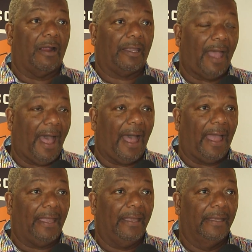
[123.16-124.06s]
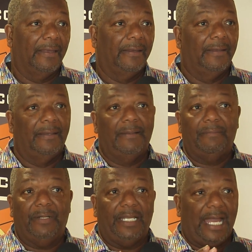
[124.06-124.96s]
guy,
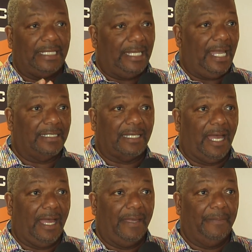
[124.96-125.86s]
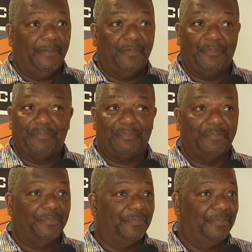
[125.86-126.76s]
but at that time,
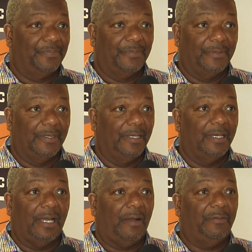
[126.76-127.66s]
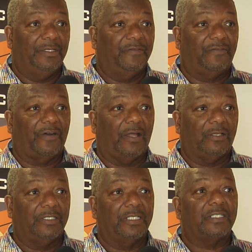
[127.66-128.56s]
I wouldn't have
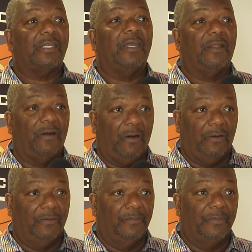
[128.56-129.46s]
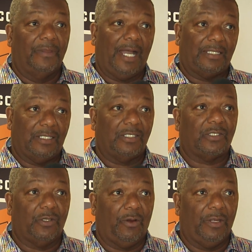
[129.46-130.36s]
followed this at all. Not this
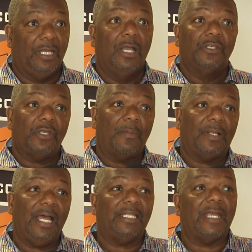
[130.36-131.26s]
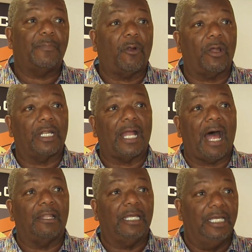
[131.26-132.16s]
story. So I'm glad they brought it
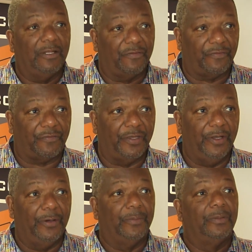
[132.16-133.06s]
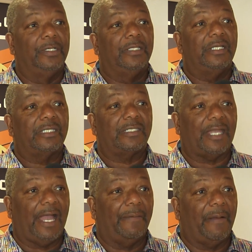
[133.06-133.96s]
out in a film this
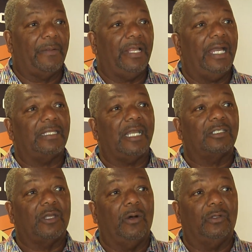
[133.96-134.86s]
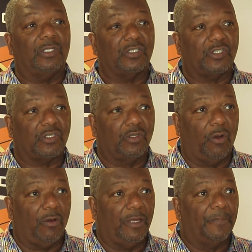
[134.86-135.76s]
time. I'm glad they told this
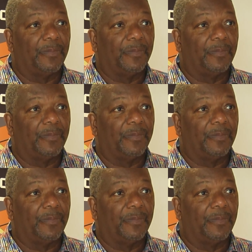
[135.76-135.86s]
story.